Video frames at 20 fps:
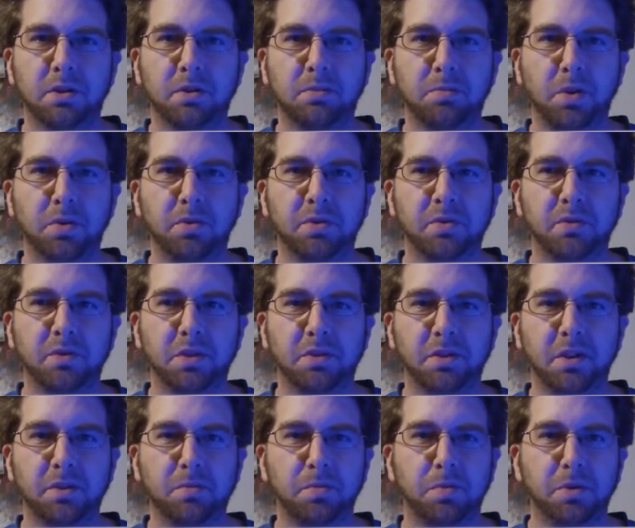Most of his
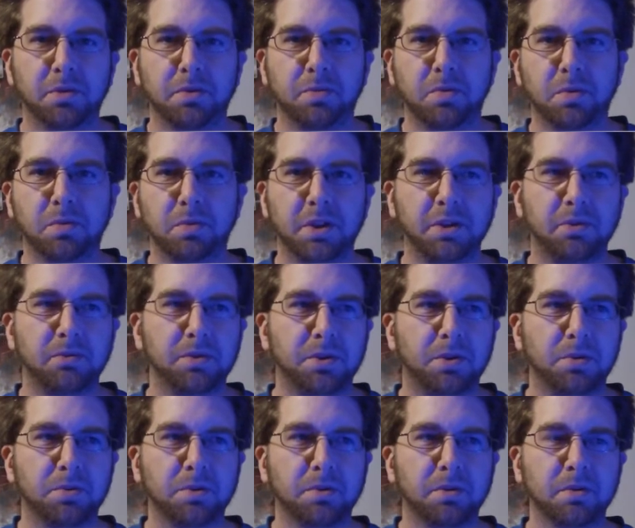exploits were when he was
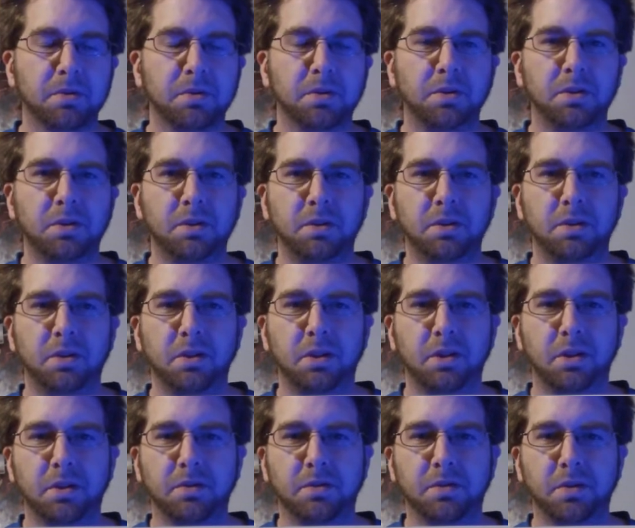older,
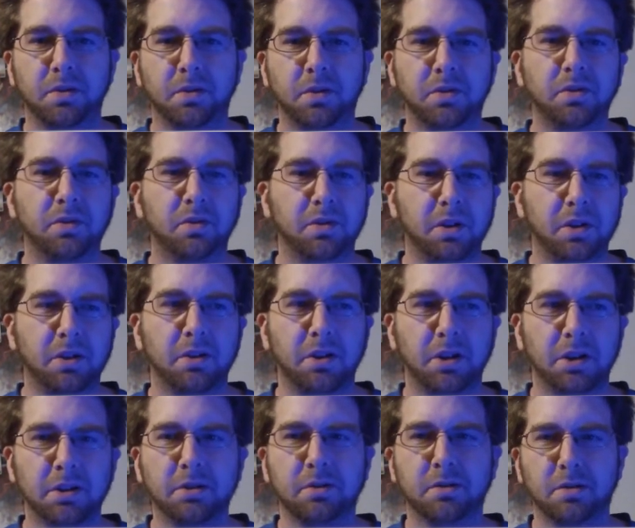so this is kind of
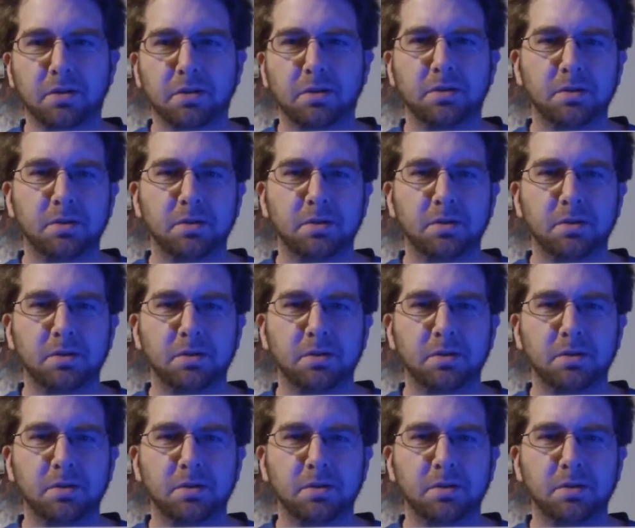like